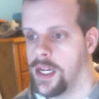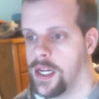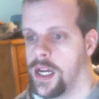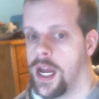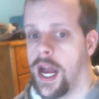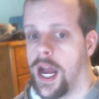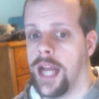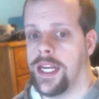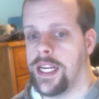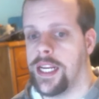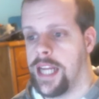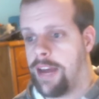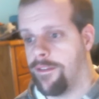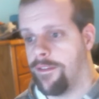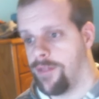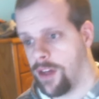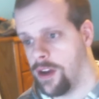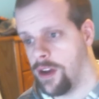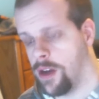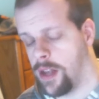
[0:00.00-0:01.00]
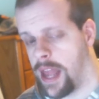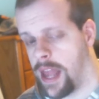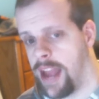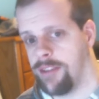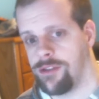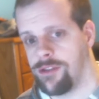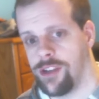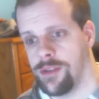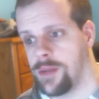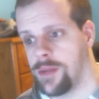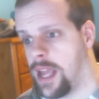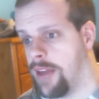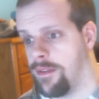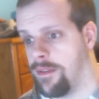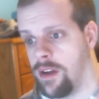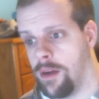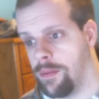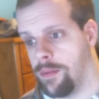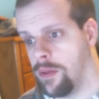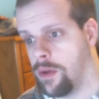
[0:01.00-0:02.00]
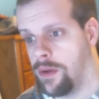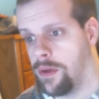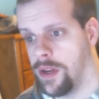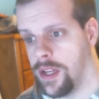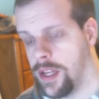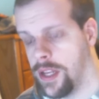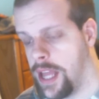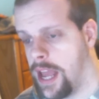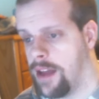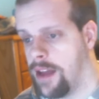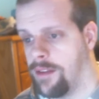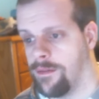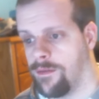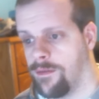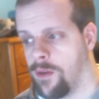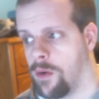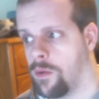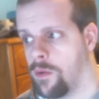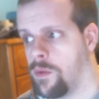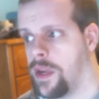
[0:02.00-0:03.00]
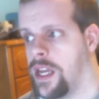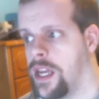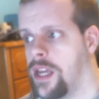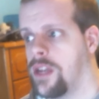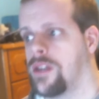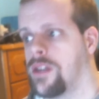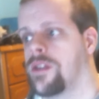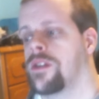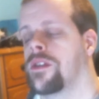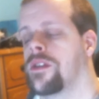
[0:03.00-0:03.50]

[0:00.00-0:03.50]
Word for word: I did have Thunder live streams. I haven't uploaded in that in four weeks.